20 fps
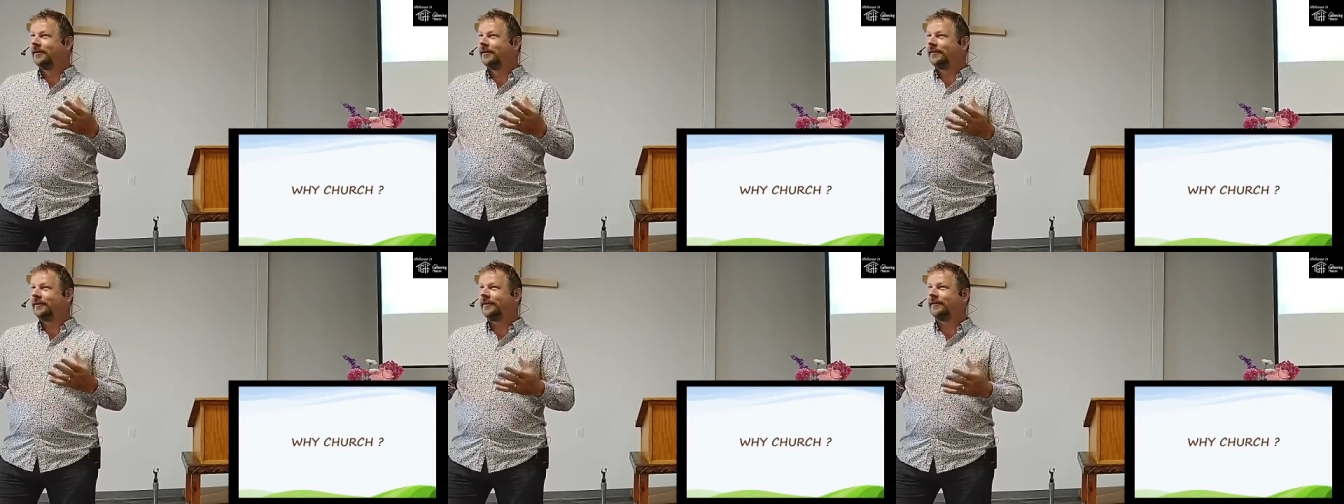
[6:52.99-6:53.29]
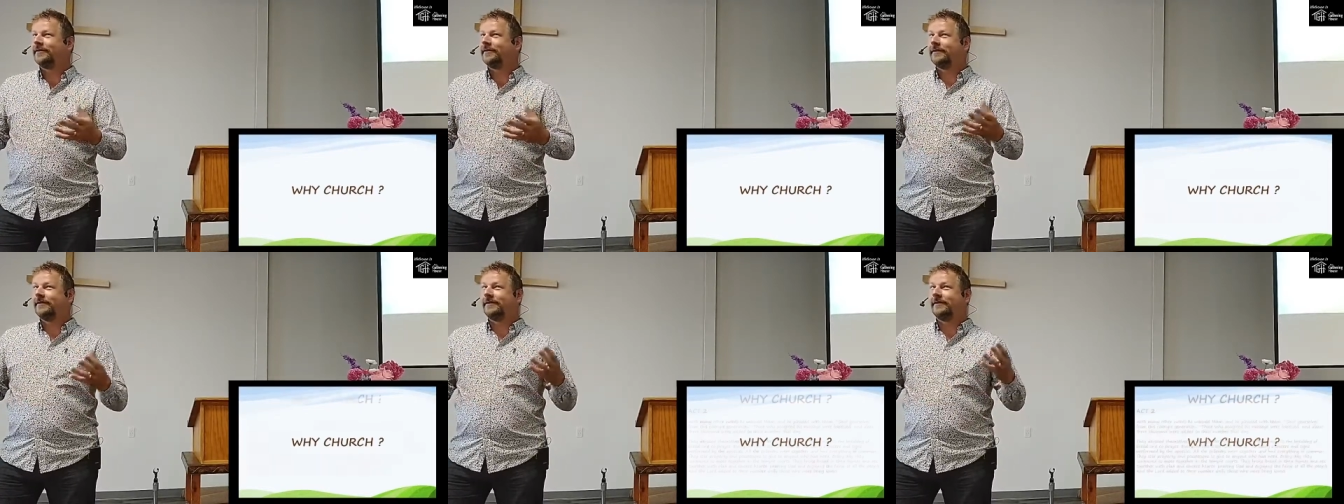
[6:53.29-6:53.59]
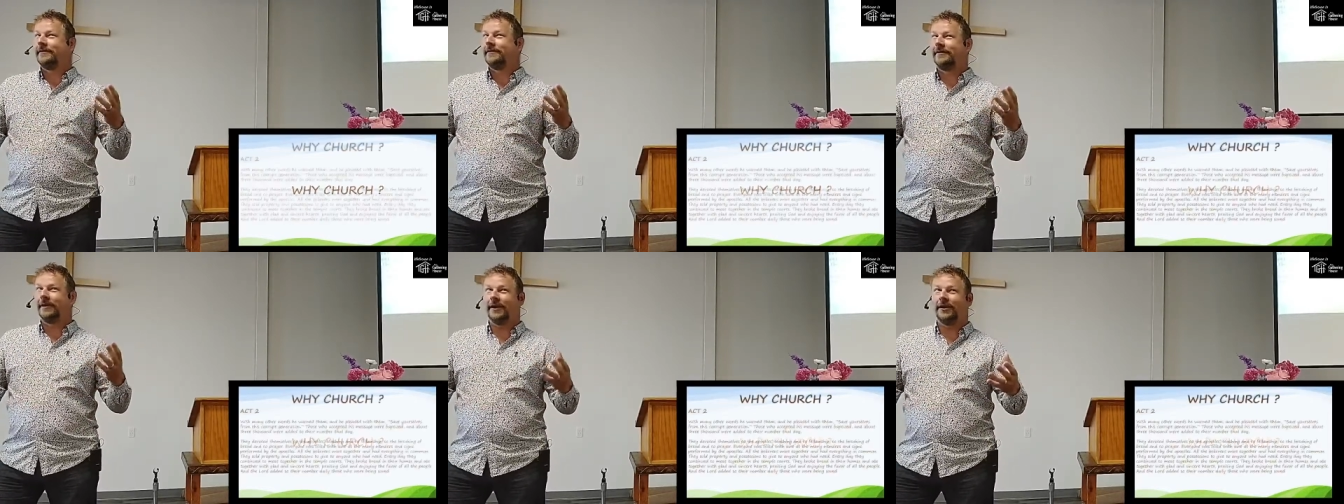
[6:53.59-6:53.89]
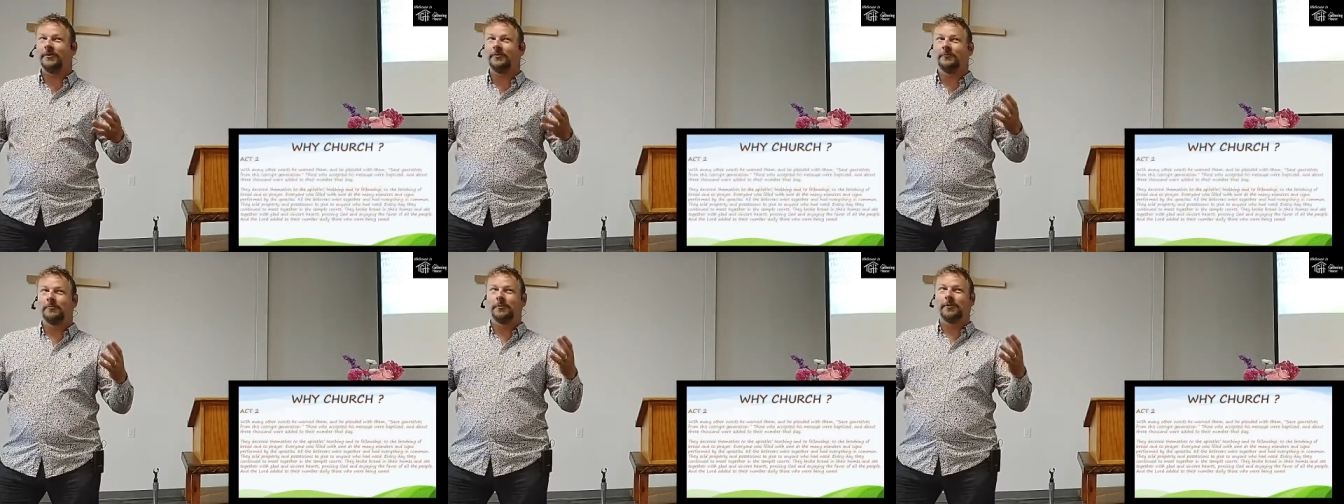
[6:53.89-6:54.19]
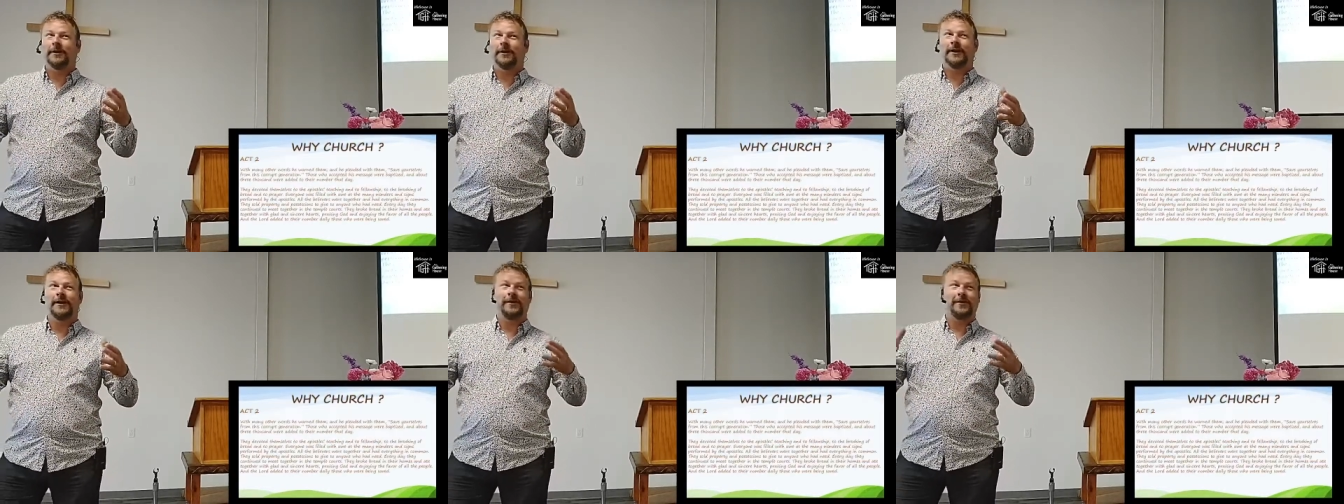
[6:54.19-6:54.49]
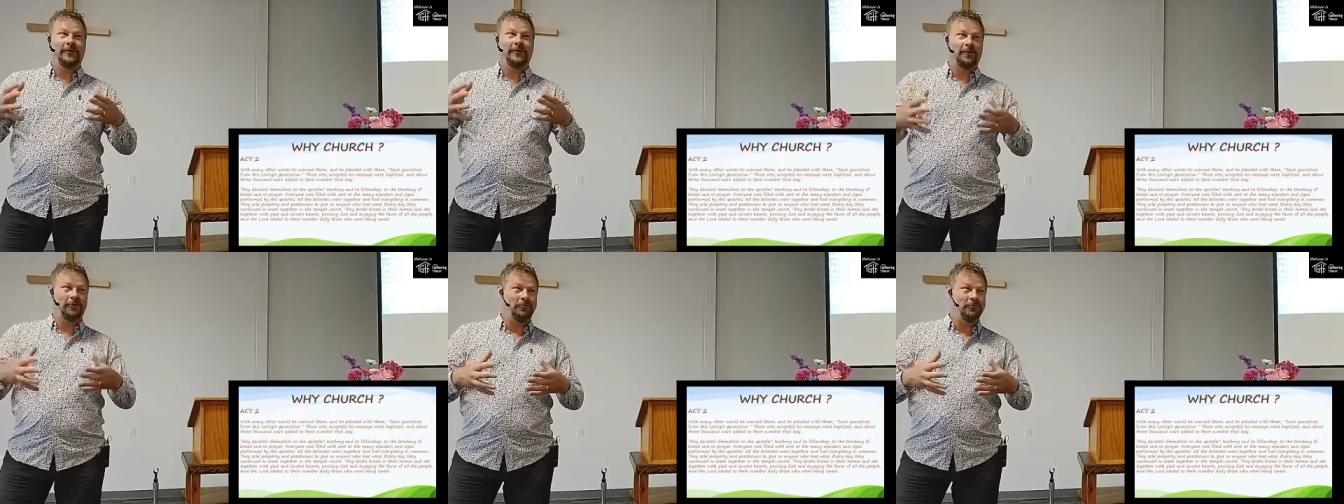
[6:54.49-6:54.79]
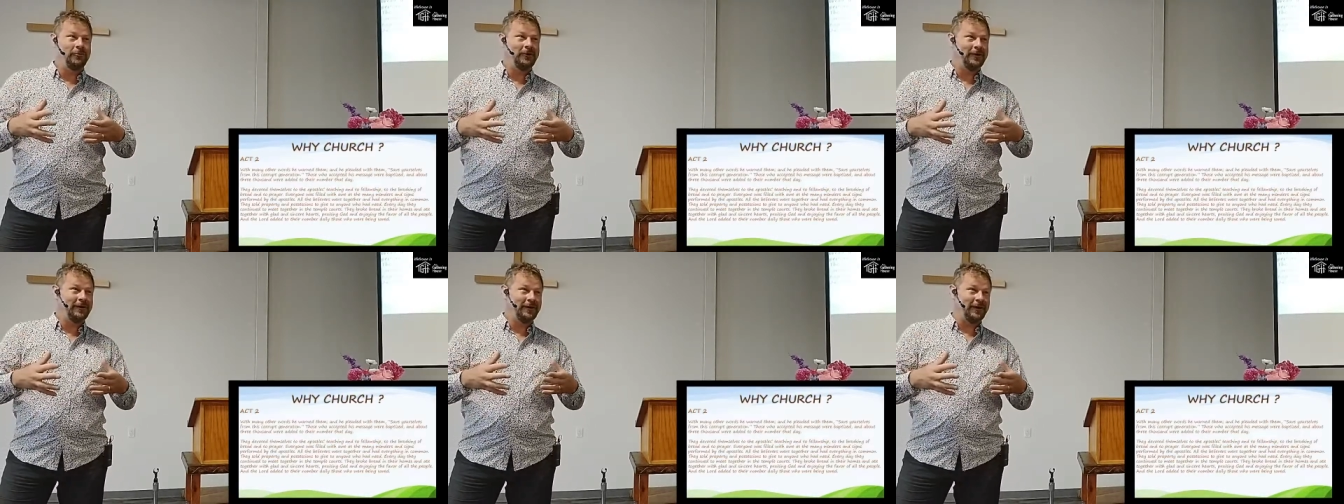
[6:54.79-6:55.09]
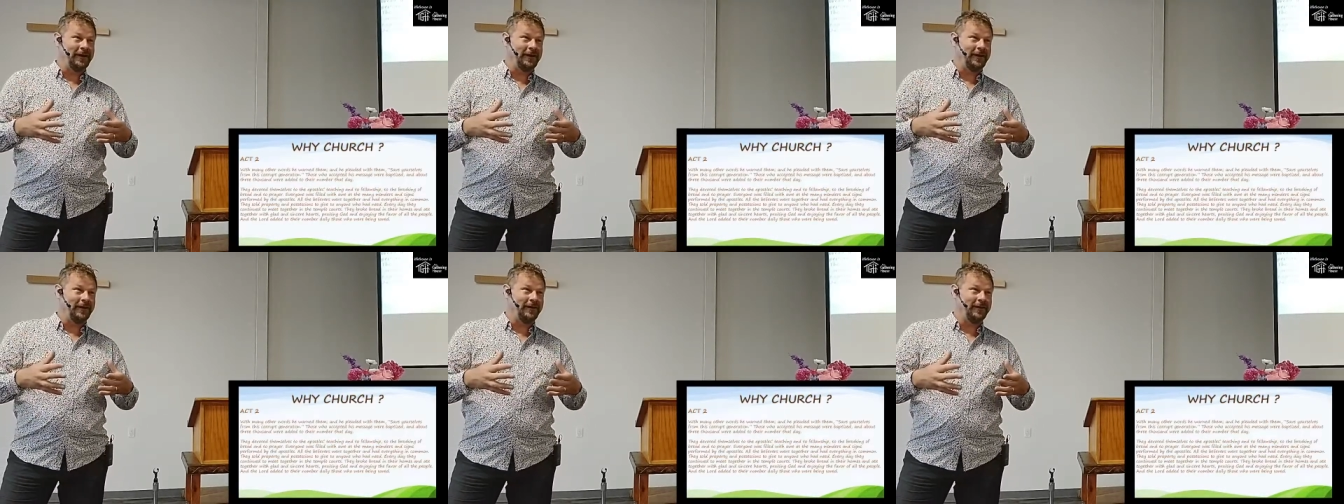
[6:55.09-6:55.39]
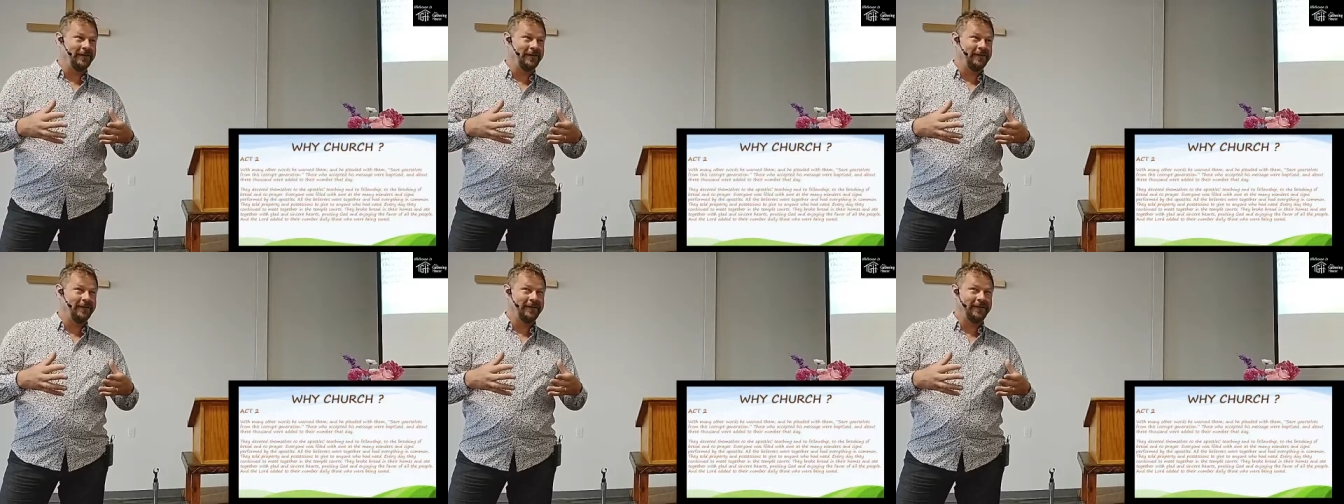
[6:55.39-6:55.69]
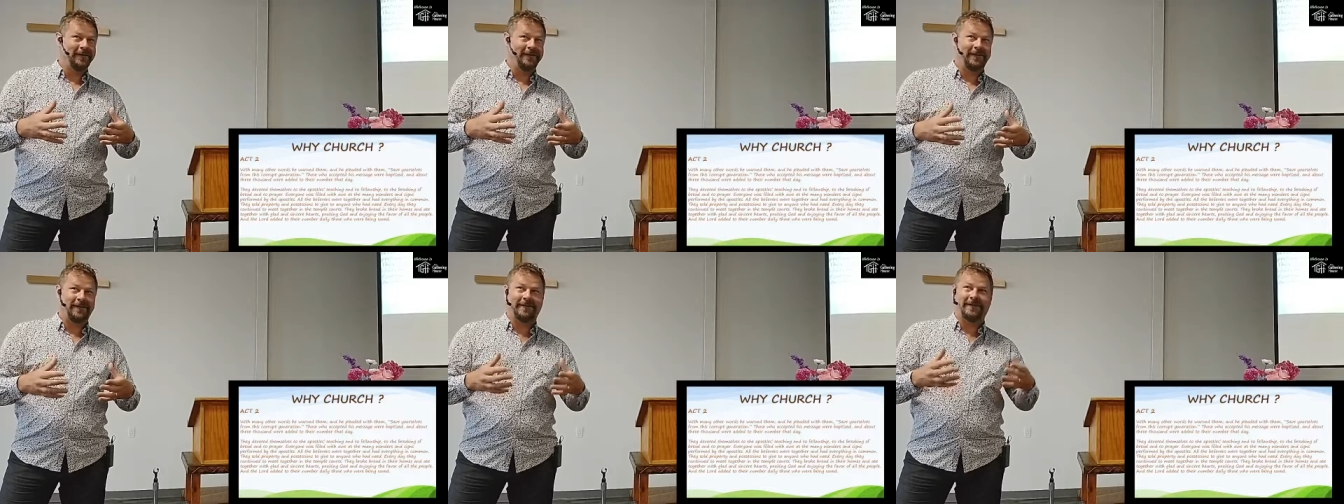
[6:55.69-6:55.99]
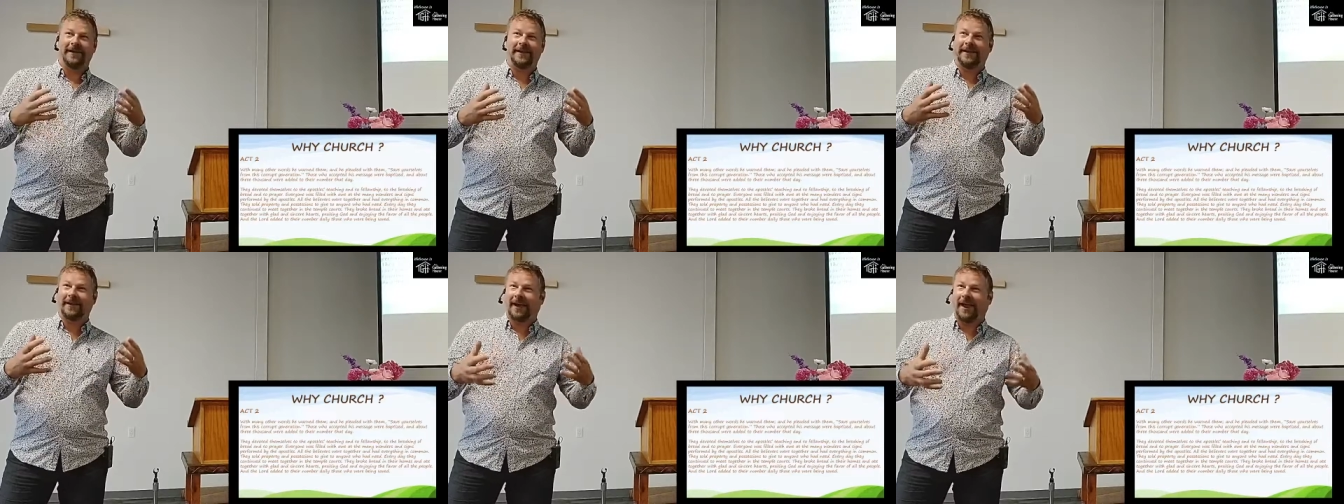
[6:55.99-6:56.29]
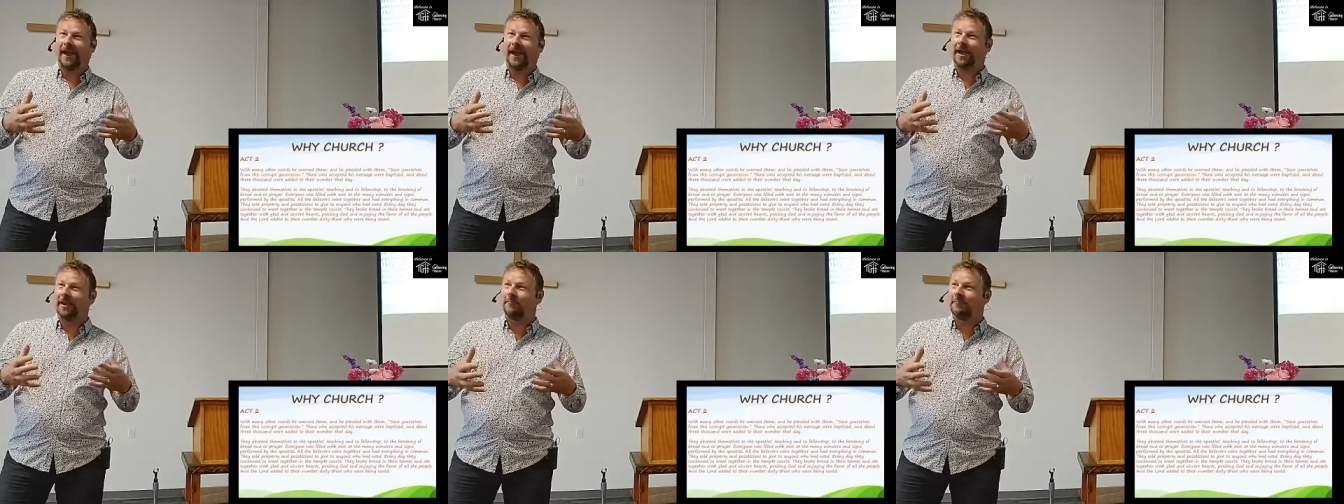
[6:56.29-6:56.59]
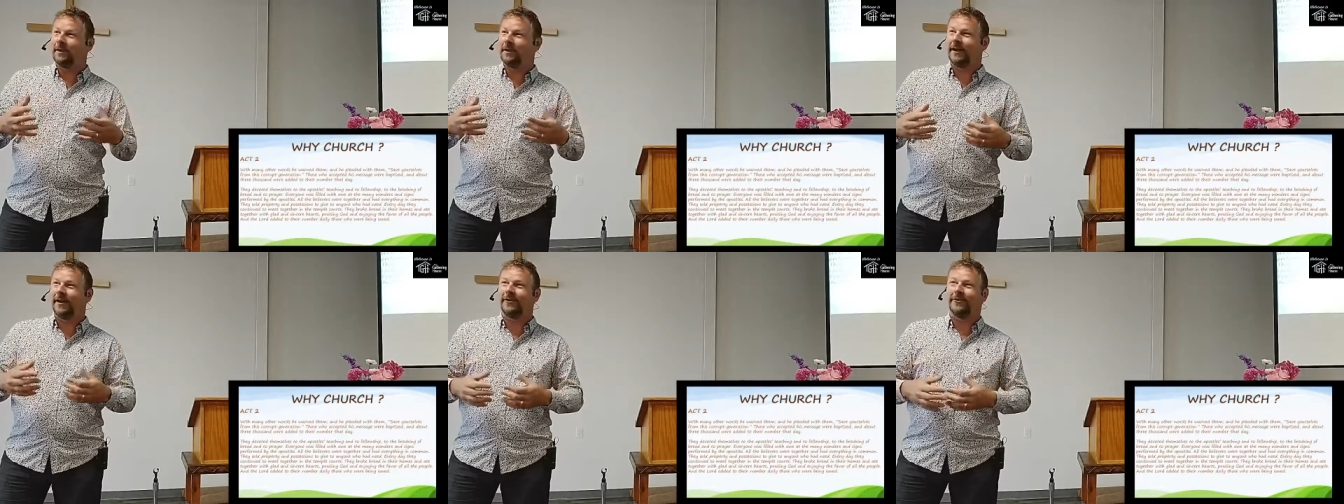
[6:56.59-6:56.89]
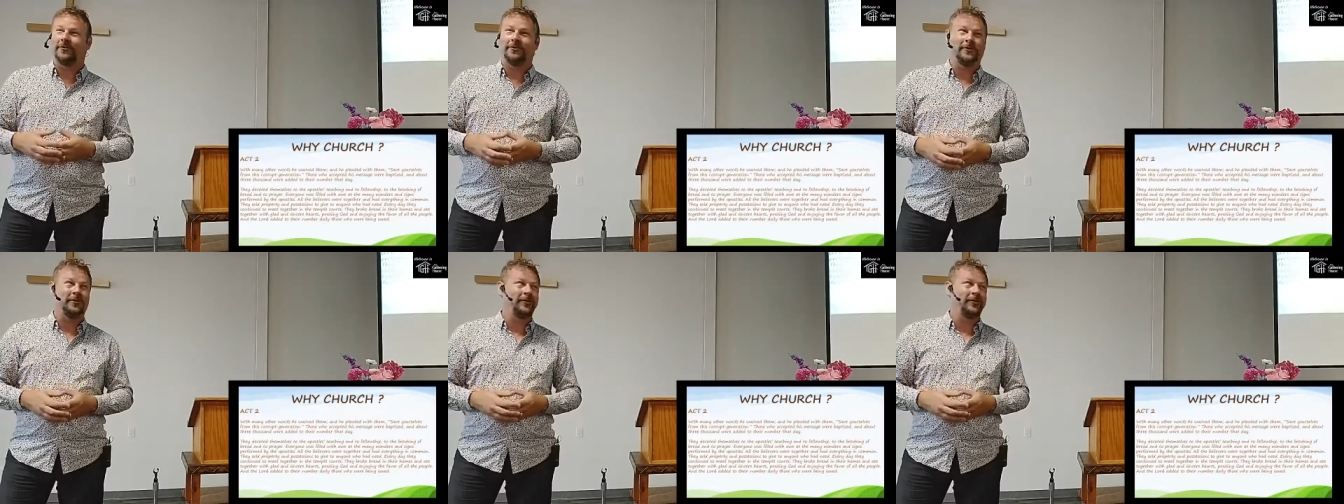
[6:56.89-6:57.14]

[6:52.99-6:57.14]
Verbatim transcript: that they were in unity, that they came together in